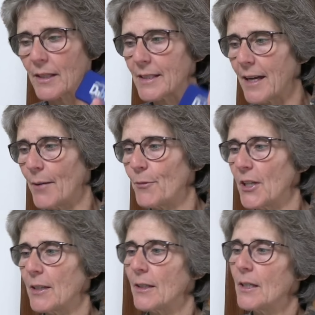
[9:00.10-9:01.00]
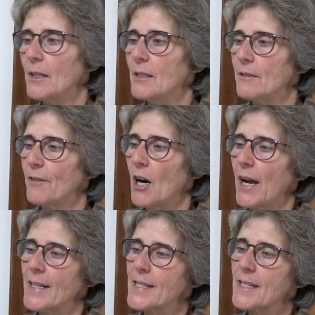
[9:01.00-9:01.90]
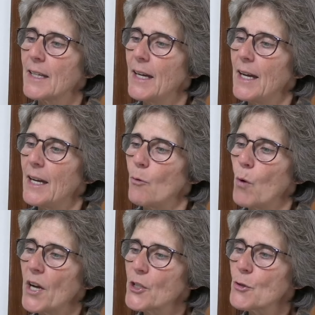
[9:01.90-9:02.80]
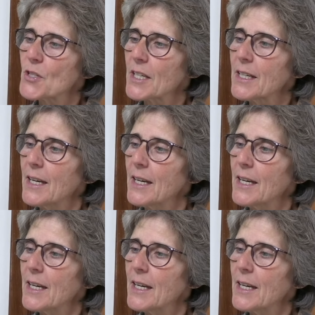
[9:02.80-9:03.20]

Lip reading: the DabV device. What you see